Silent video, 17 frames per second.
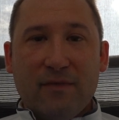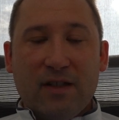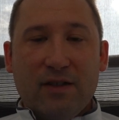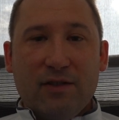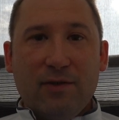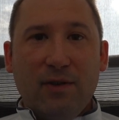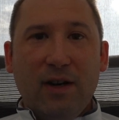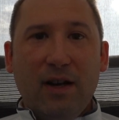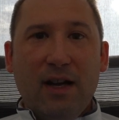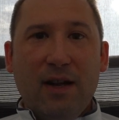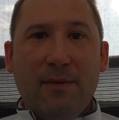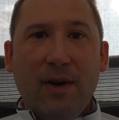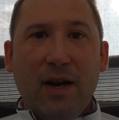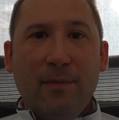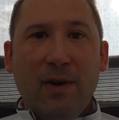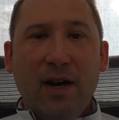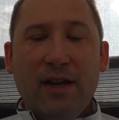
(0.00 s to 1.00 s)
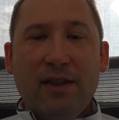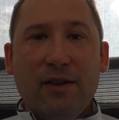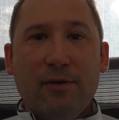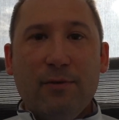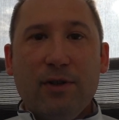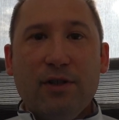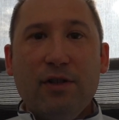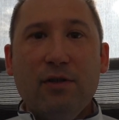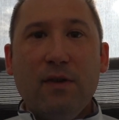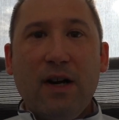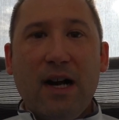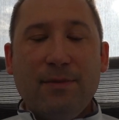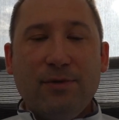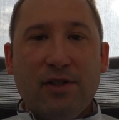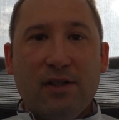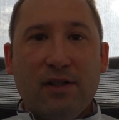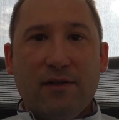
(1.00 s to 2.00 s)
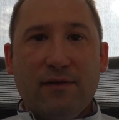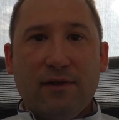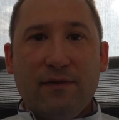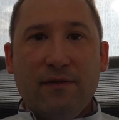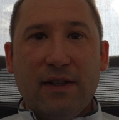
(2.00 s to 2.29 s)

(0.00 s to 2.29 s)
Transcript: So in my mind, there were two options for